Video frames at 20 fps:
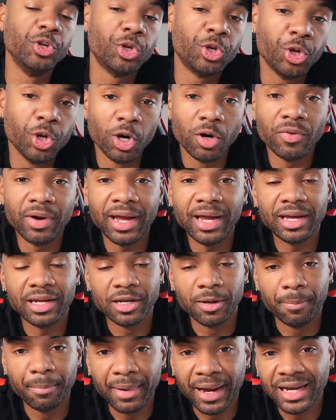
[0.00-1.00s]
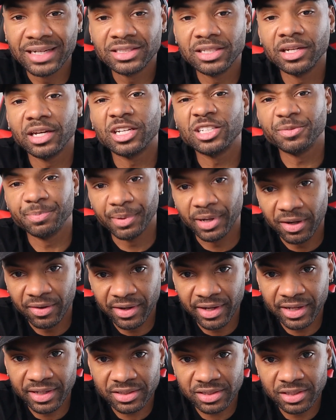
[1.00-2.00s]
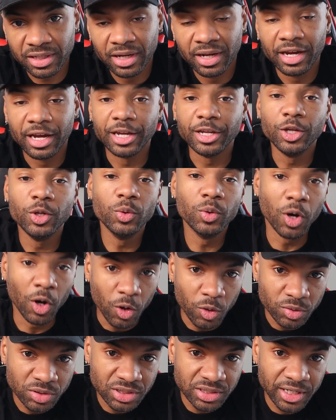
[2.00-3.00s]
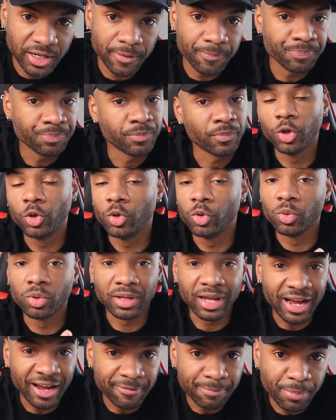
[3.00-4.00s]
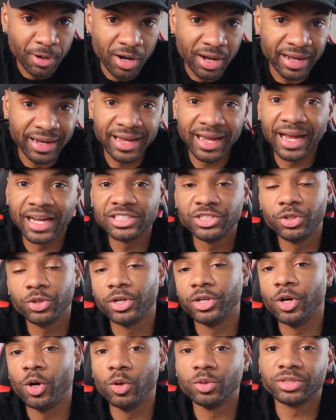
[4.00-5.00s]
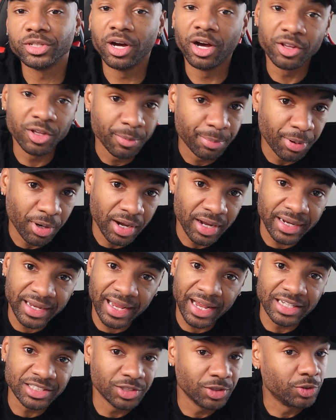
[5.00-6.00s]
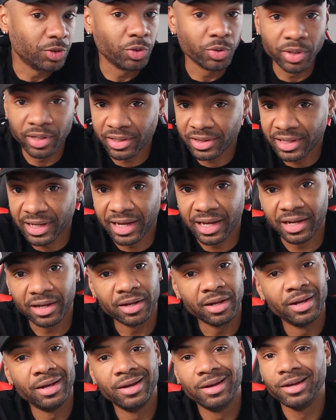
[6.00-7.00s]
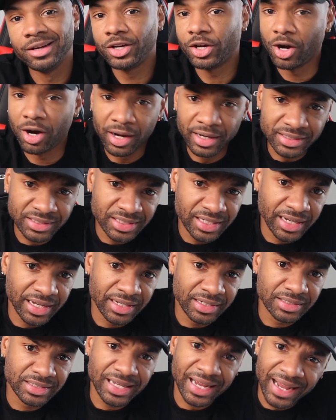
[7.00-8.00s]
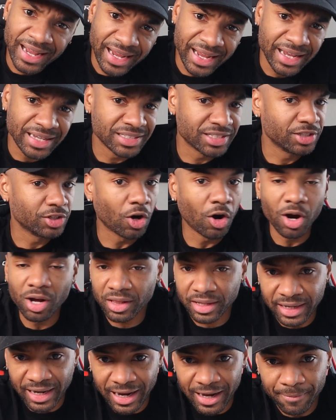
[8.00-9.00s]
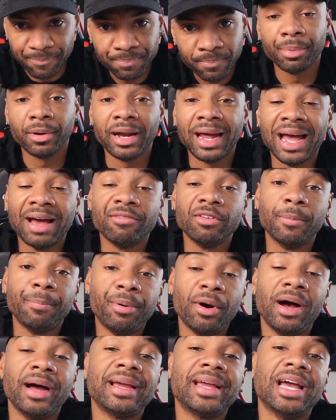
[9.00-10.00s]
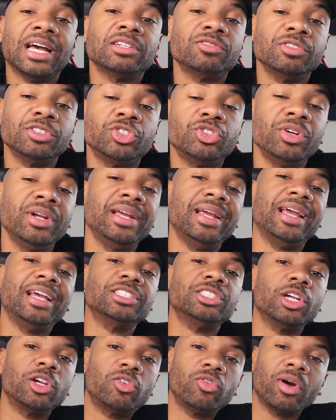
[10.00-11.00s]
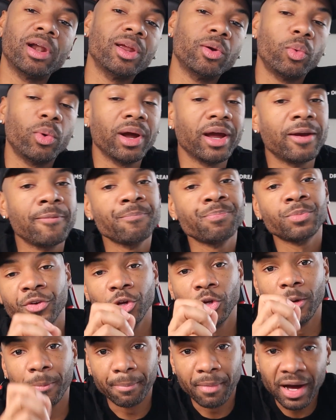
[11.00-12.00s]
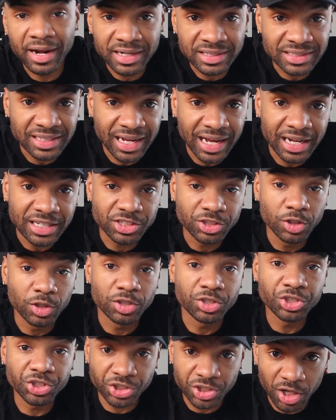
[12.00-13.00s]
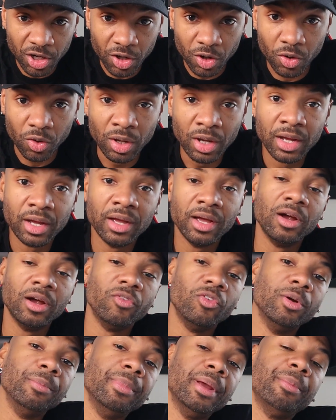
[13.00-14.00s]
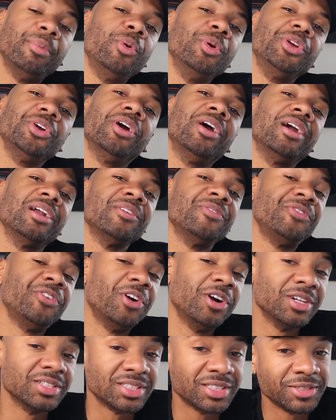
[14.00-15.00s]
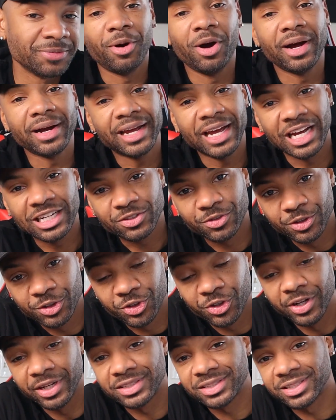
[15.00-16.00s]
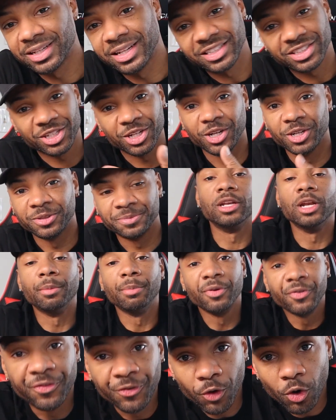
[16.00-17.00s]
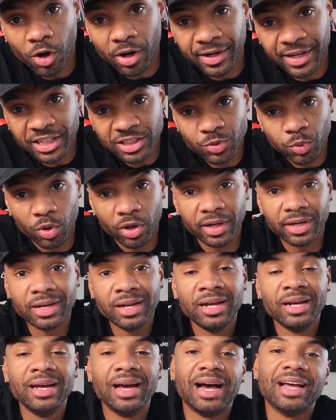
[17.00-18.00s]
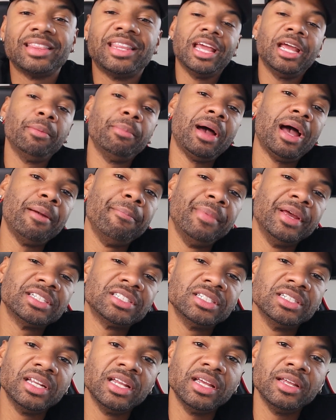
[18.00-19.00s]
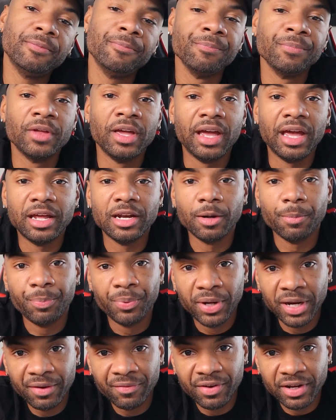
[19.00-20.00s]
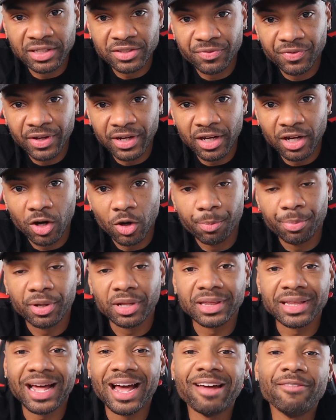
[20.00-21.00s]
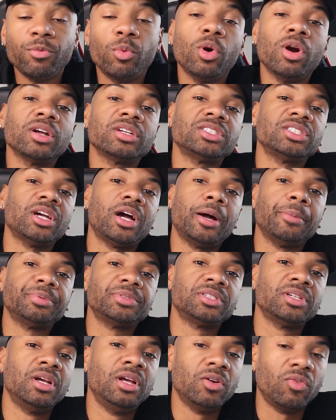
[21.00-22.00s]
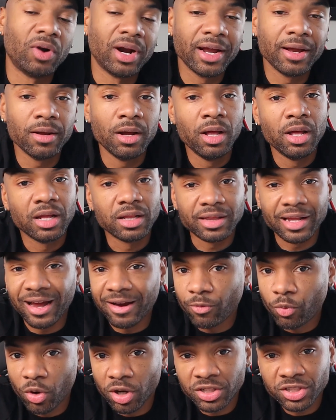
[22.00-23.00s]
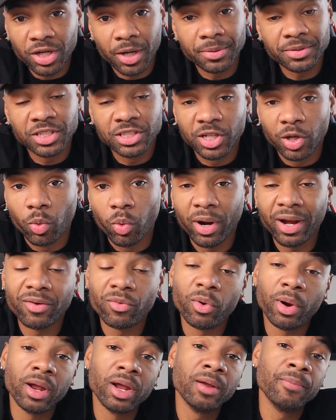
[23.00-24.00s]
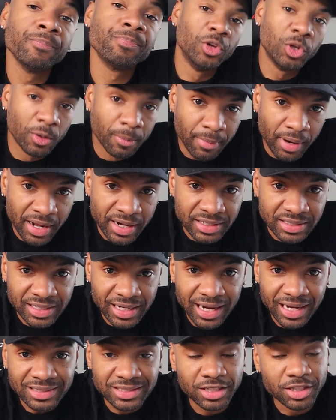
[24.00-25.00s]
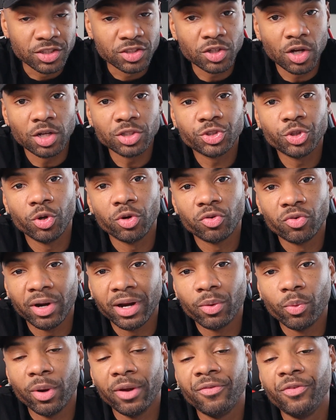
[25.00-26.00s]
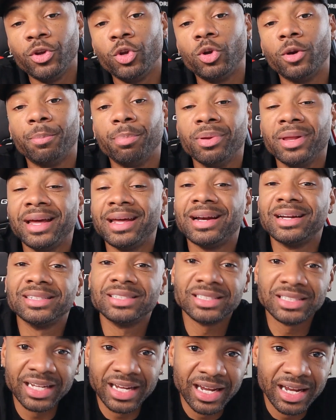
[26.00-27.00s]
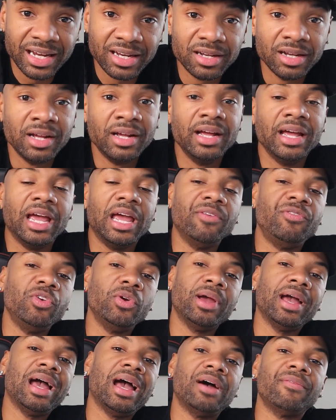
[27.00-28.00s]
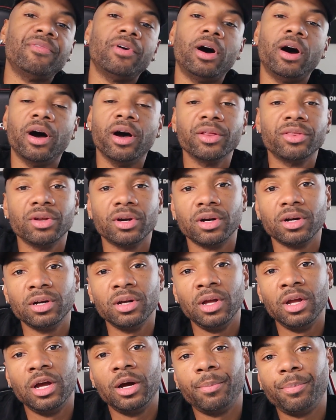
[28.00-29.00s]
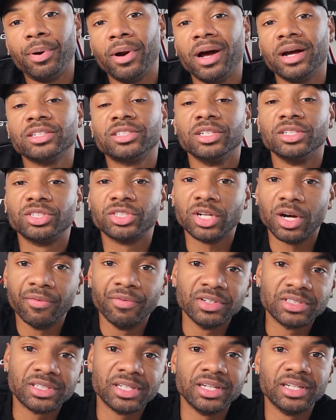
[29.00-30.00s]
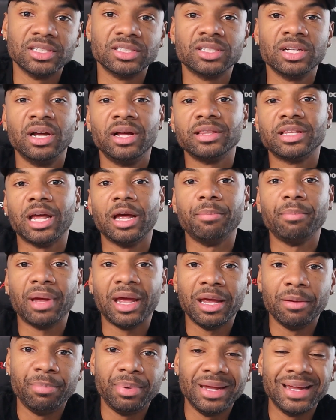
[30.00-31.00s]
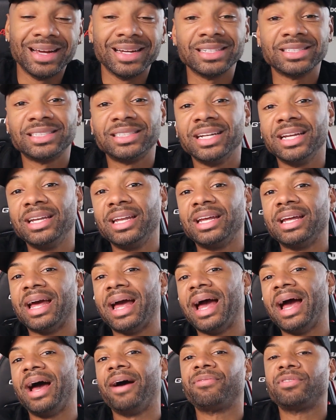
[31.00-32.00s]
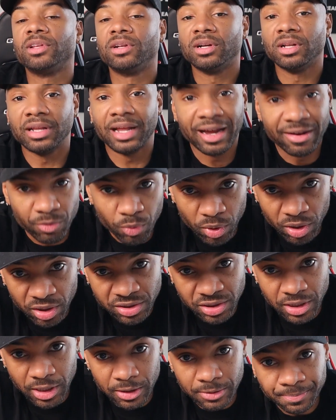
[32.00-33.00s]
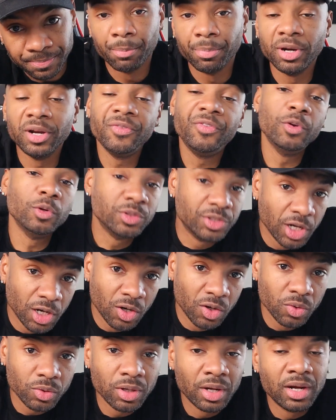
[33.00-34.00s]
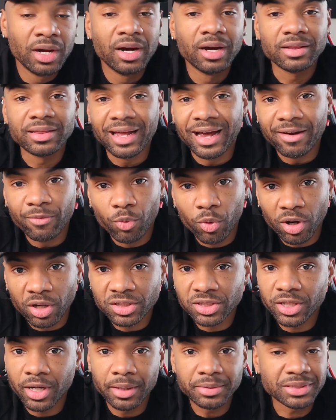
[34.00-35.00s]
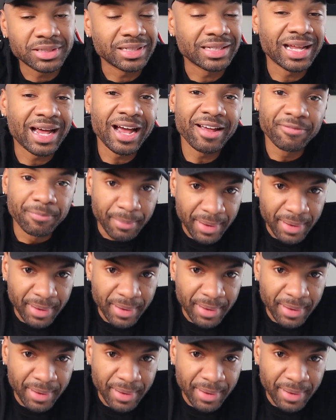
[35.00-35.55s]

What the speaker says: you curate an amazing experience and you host it, you do live podcasts, you can host other podcasts to do their thing, content days and all of that. But having a podcast retreat is a great way for you to monetize your show. Remember where you heard it first, podcast retreats. Let's go. Number 4 on this one, I think I might have mentioned it in a previous video, but live workshops, right? Live workshops is a great way for you to monetize. And it's also a great way for you to plant a seed if you have other products or services that may be ascending after the live workshop. But if you don't, live workshops, live